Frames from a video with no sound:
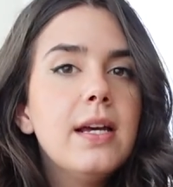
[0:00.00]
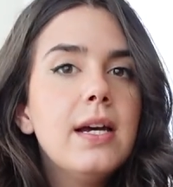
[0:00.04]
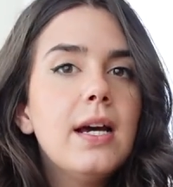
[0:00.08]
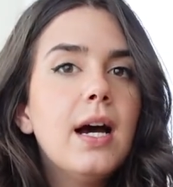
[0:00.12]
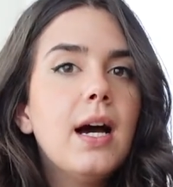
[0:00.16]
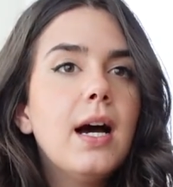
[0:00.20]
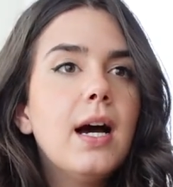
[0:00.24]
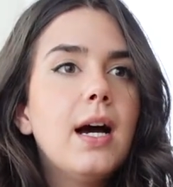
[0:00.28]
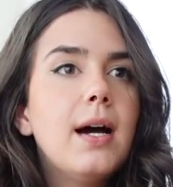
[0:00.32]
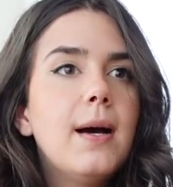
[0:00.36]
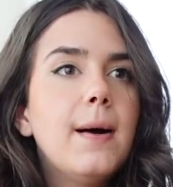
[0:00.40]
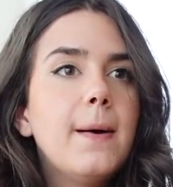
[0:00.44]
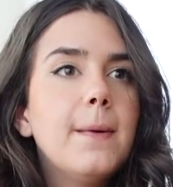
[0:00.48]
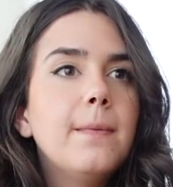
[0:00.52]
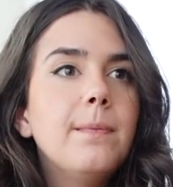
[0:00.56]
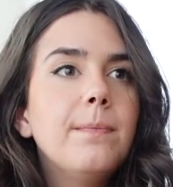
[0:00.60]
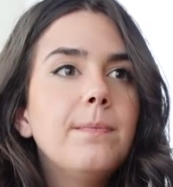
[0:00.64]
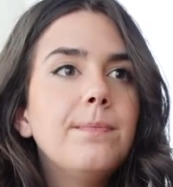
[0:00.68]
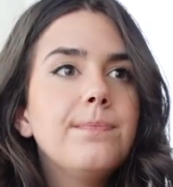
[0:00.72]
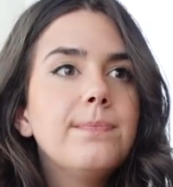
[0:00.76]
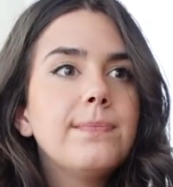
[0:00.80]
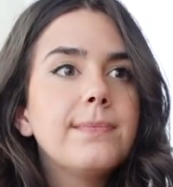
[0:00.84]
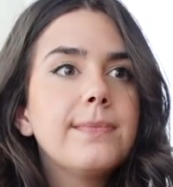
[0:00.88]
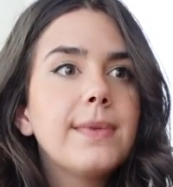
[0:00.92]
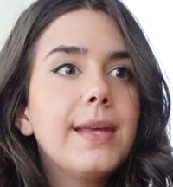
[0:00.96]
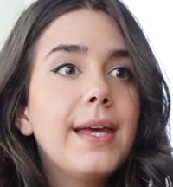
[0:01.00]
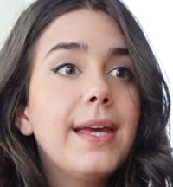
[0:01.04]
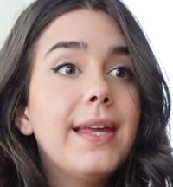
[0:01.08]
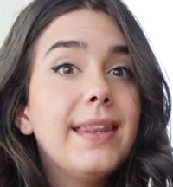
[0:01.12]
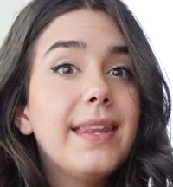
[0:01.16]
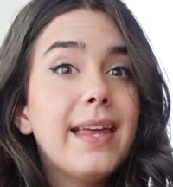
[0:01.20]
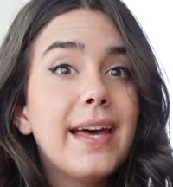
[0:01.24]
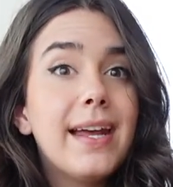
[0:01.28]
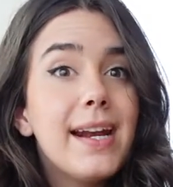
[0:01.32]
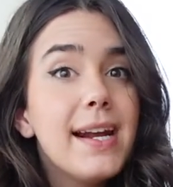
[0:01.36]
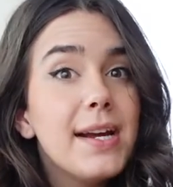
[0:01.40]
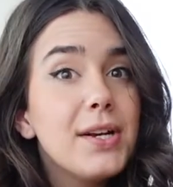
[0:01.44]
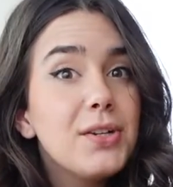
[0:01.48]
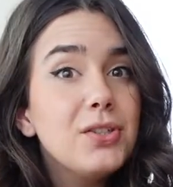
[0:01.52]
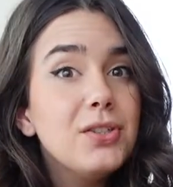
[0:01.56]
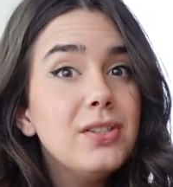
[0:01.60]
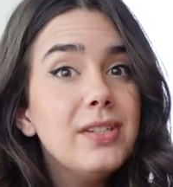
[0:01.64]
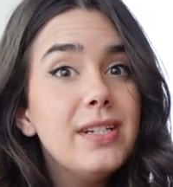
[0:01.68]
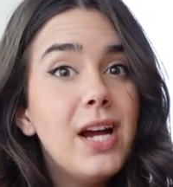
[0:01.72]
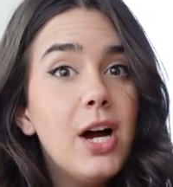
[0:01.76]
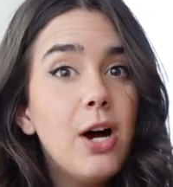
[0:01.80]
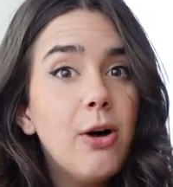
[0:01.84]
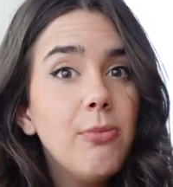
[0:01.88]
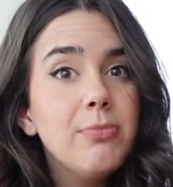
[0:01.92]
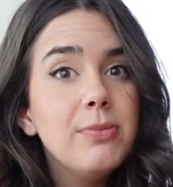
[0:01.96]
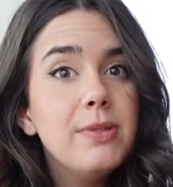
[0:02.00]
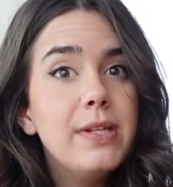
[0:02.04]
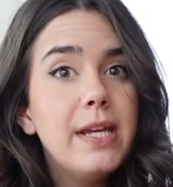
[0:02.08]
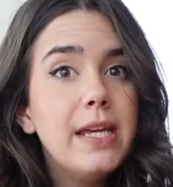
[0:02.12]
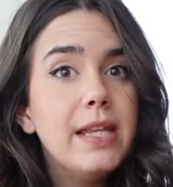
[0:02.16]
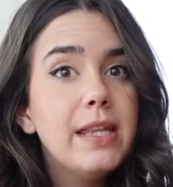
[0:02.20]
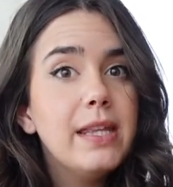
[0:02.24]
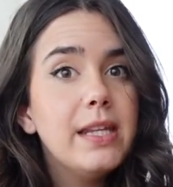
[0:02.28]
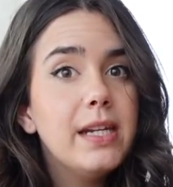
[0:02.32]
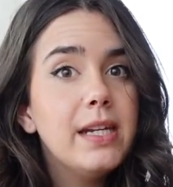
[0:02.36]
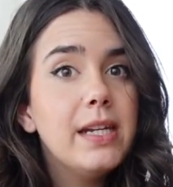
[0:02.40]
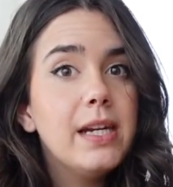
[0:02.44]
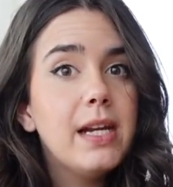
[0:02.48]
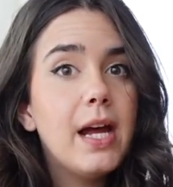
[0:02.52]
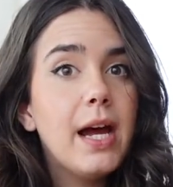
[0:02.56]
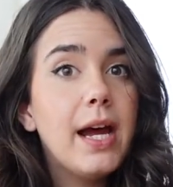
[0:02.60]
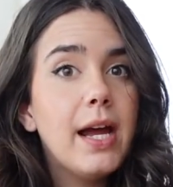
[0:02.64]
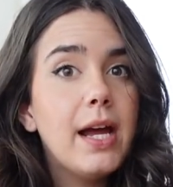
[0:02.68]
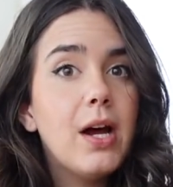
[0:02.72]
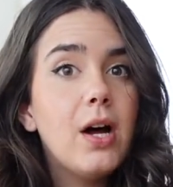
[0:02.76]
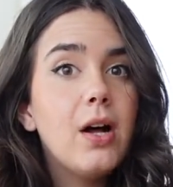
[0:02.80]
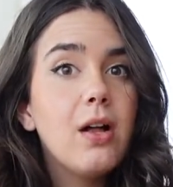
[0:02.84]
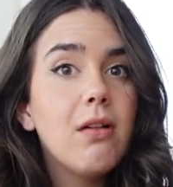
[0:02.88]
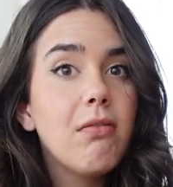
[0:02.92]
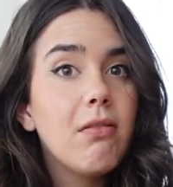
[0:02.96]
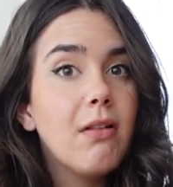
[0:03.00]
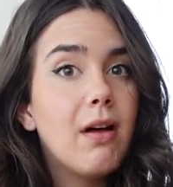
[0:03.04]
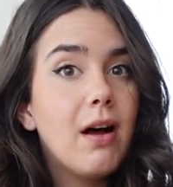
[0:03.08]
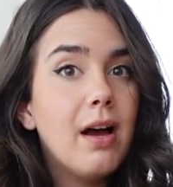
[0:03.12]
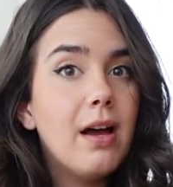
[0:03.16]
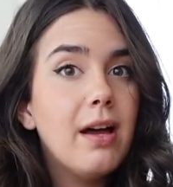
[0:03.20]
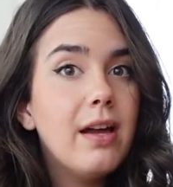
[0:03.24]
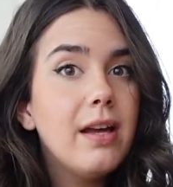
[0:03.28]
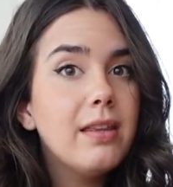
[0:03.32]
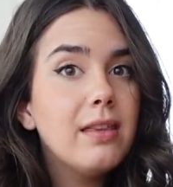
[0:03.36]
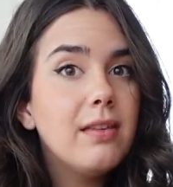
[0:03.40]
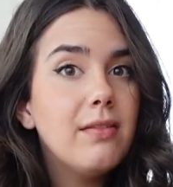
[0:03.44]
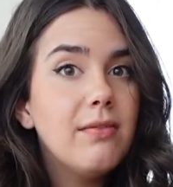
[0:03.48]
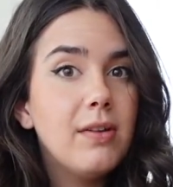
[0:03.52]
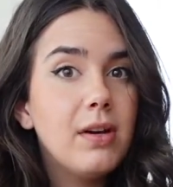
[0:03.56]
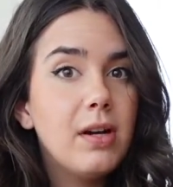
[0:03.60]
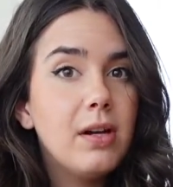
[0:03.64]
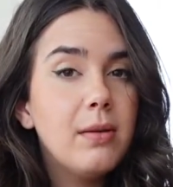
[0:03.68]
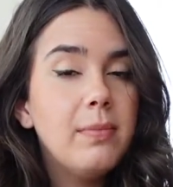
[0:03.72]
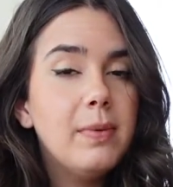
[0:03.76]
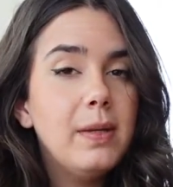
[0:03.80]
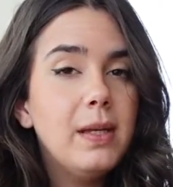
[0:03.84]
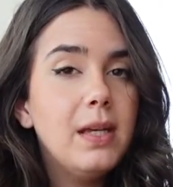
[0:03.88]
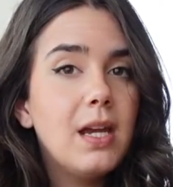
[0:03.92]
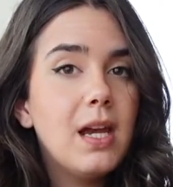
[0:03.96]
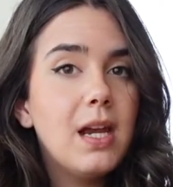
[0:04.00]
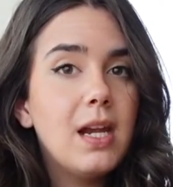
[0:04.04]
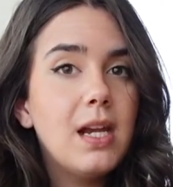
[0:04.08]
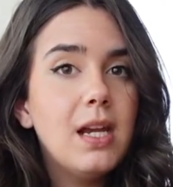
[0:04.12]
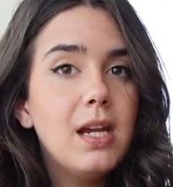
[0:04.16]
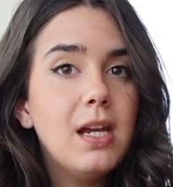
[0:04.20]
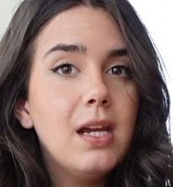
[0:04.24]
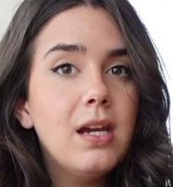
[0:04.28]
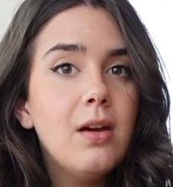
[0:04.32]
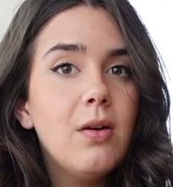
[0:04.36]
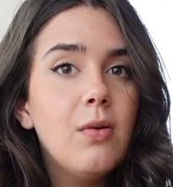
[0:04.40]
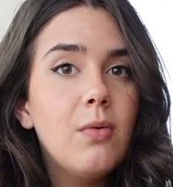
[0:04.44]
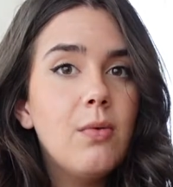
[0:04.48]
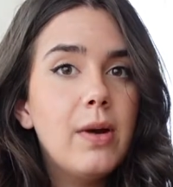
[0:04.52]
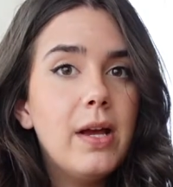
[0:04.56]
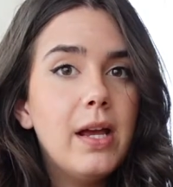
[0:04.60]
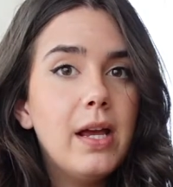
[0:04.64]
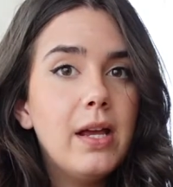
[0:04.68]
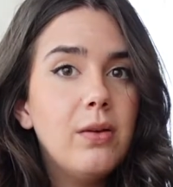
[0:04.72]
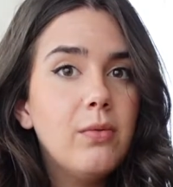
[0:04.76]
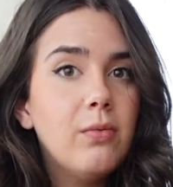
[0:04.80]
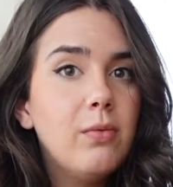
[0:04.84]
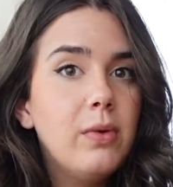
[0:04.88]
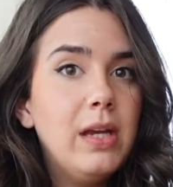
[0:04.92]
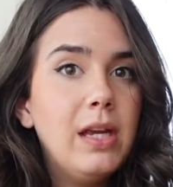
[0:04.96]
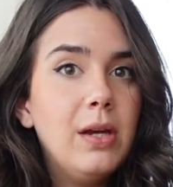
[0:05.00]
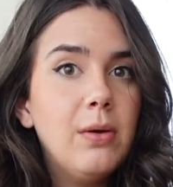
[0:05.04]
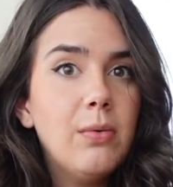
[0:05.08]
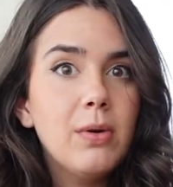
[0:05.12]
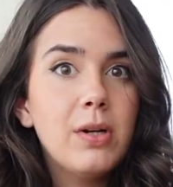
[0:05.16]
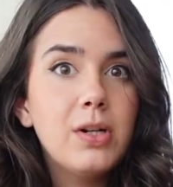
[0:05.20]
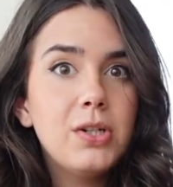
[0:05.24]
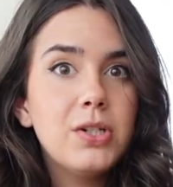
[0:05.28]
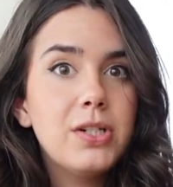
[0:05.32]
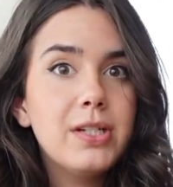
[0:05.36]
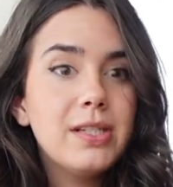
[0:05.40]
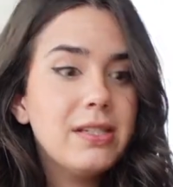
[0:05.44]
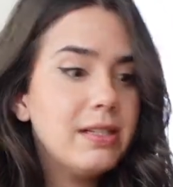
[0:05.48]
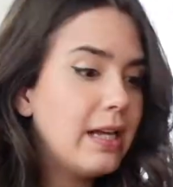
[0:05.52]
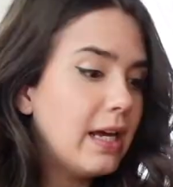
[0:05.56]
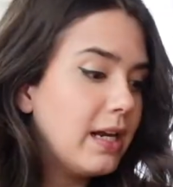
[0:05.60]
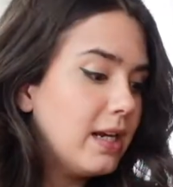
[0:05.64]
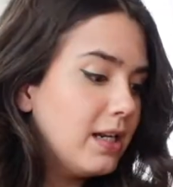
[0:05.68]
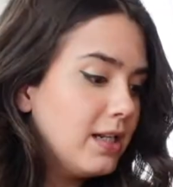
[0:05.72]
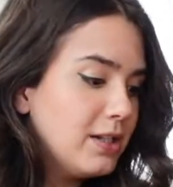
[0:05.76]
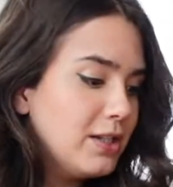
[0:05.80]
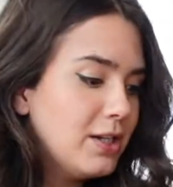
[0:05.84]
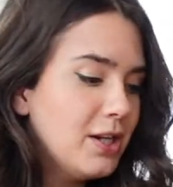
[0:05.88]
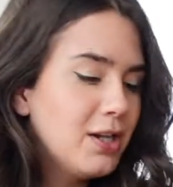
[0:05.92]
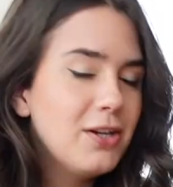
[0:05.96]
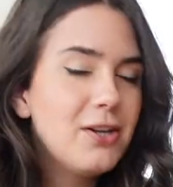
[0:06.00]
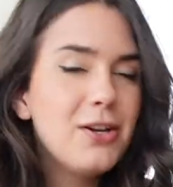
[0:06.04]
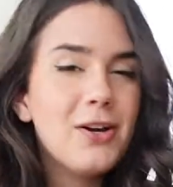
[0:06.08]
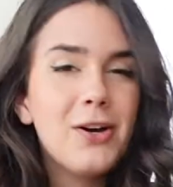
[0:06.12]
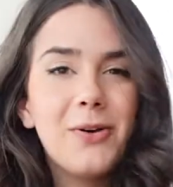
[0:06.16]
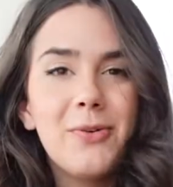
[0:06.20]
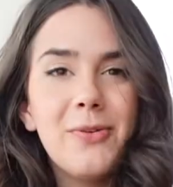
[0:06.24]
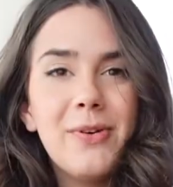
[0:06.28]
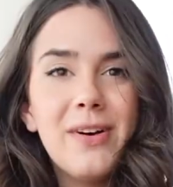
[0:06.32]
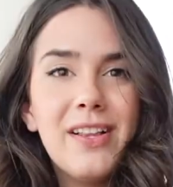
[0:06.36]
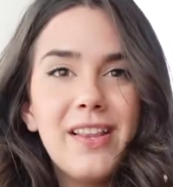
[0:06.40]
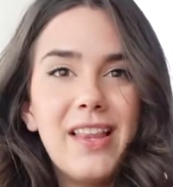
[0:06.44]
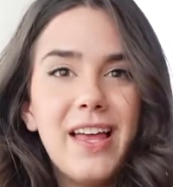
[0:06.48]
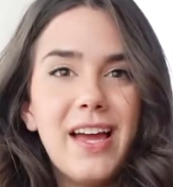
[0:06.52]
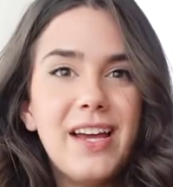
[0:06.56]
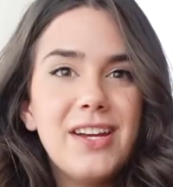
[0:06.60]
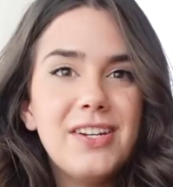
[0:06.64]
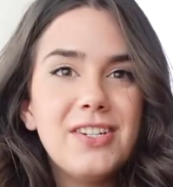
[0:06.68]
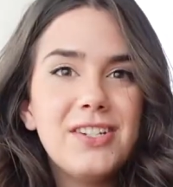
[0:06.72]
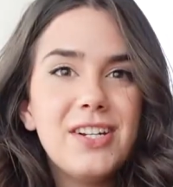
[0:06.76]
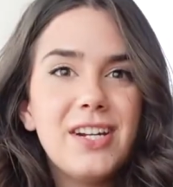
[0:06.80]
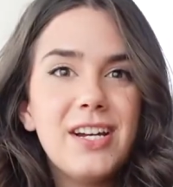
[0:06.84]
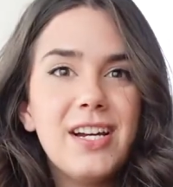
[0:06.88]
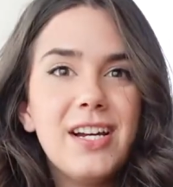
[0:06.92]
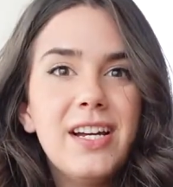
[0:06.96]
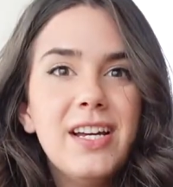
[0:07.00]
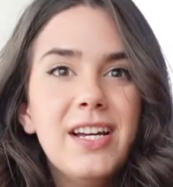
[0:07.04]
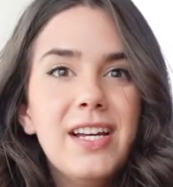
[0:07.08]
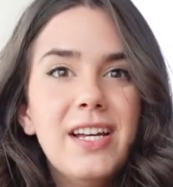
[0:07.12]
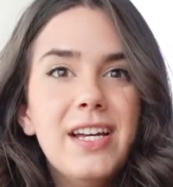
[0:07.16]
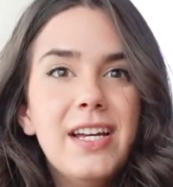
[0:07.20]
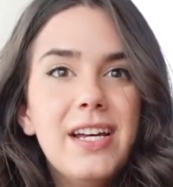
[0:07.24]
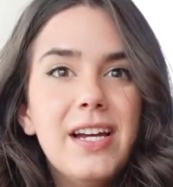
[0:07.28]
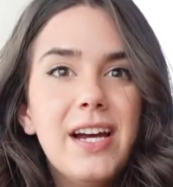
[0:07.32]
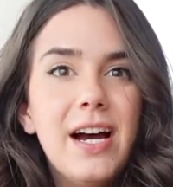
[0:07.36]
Um, and that actually helped Nathan and I a lot at the very beginning when we were just getting to know Elijah. No.